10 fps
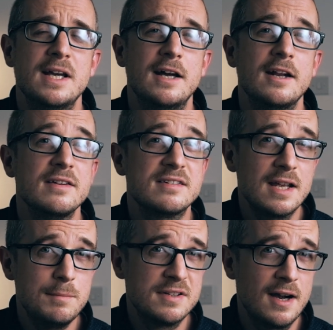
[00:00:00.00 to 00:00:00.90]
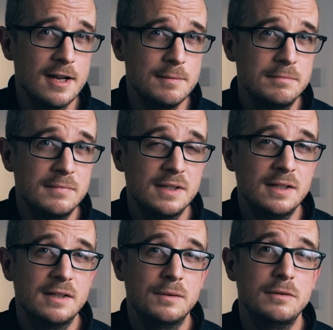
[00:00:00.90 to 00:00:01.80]
And at the same time,
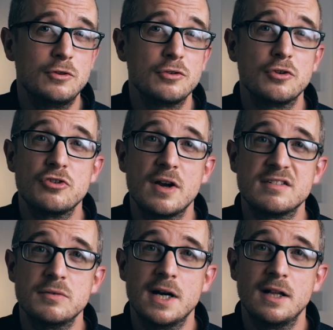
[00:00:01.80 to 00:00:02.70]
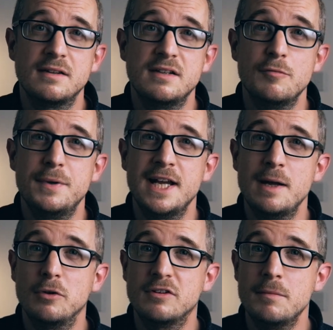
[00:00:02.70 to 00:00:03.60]
we've got to address the reality of being
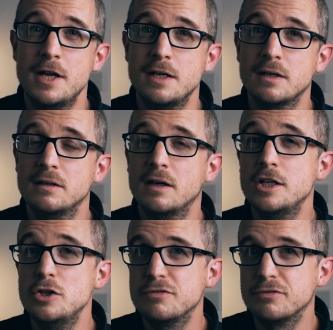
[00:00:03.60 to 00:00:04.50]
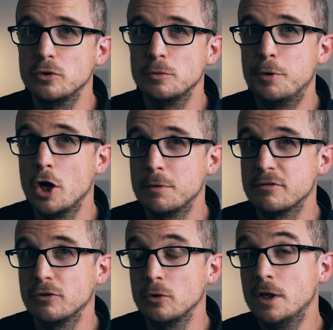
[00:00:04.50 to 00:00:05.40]
able to make a useful,
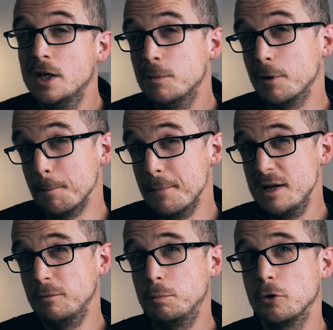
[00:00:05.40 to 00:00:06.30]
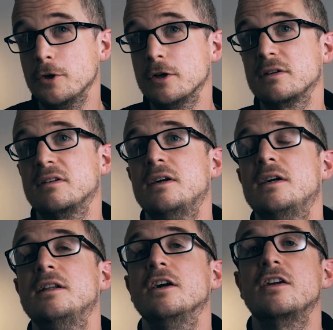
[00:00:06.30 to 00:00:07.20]
purposeful, but minimal product
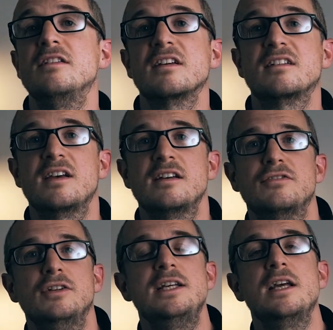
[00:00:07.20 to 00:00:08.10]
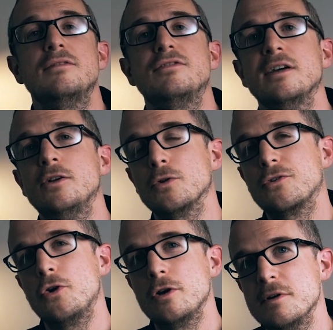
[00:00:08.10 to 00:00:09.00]
that can successfully gift an
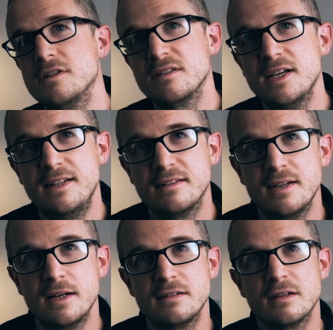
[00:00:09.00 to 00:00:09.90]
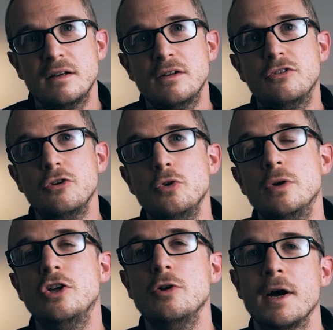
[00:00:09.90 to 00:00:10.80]
autonomous internet to
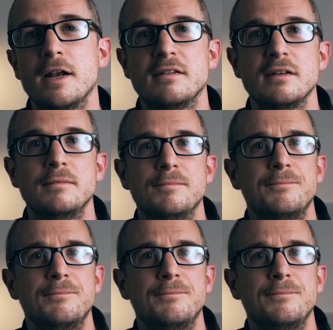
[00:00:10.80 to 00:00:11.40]
humanity.